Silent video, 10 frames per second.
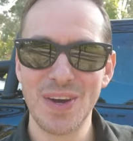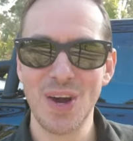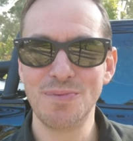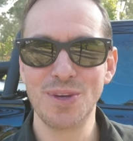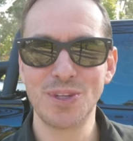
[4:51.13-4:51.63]

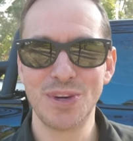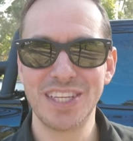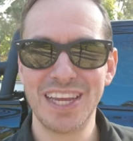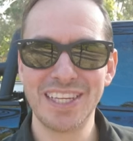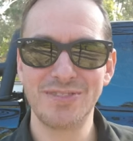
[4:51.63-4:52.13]
Hope you enjoyed
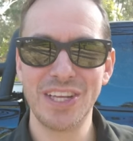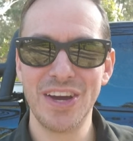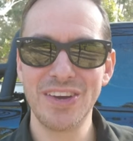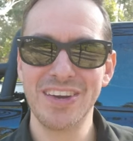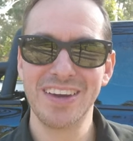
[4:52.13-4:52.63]
today's
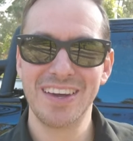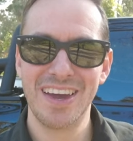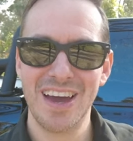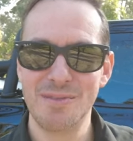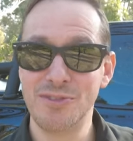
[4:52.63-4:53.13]
video.
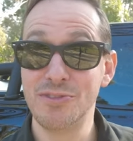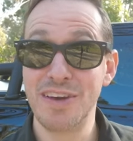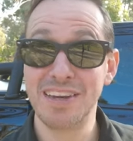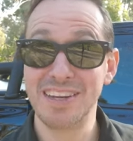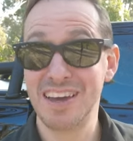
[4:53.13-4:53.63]
If you
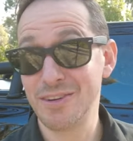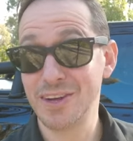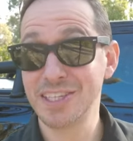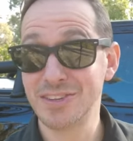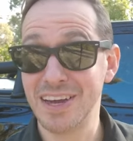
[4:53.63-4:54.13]
found any other
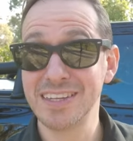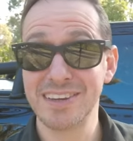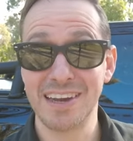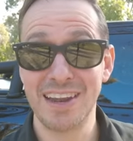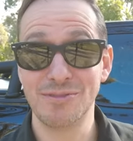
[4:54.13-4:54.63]
Easter eggs,
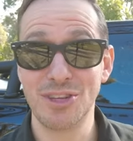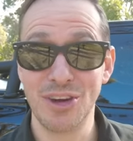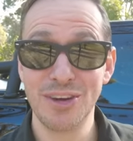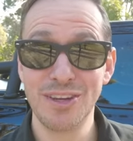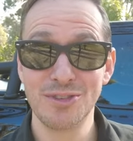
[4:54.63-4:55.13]
I'd love to
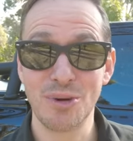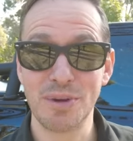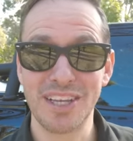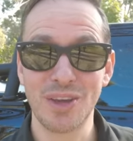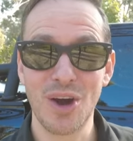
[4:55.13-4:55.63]
know. Drop
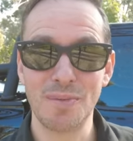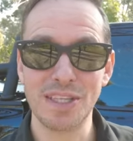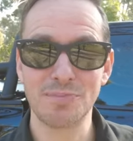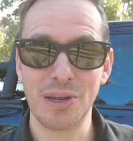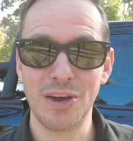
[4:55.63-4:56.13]
it in the
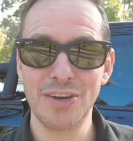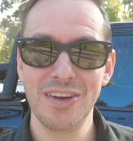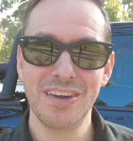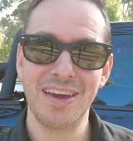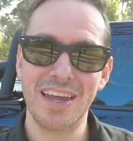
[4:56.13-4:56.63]
comments below.
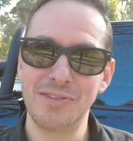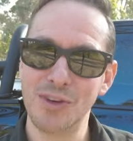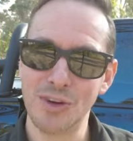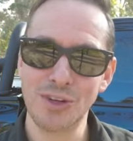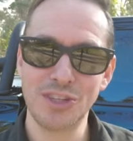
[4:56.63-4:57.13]
And if
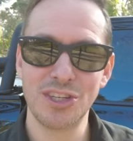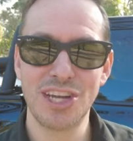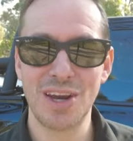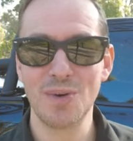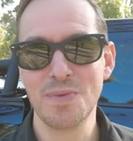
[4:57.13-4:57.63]
you're new to the
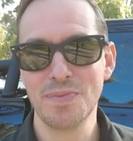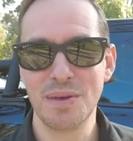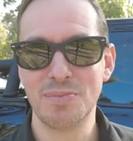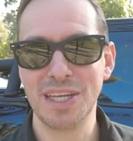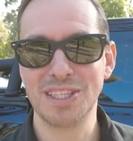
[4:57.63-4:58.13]
channel,
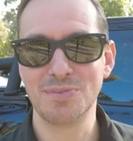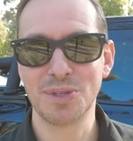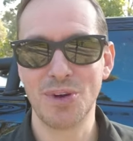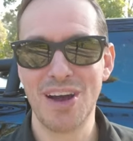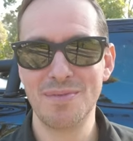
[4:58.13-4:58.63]
please
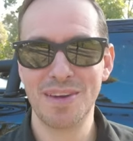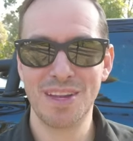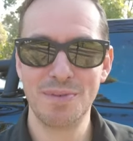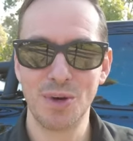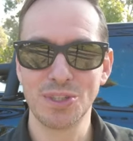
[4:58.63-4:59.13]
subscribe.
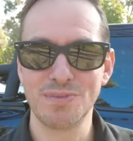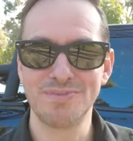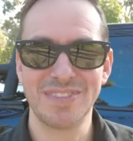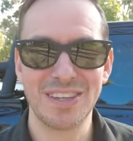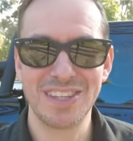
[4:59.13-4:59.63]
It'd be awesome.
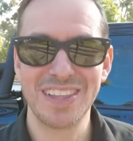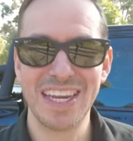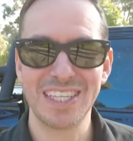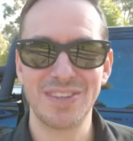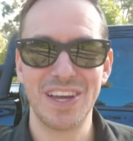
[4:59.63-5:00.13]
I'll see you in the
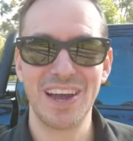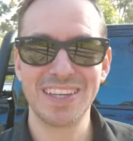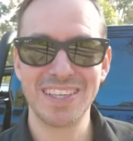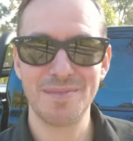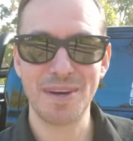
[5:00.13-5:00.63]
next video,
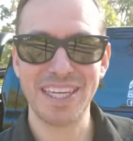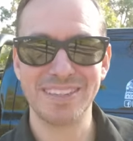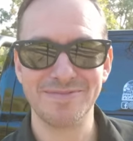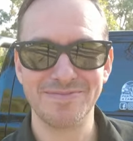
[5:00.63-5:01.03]
guys. Bye.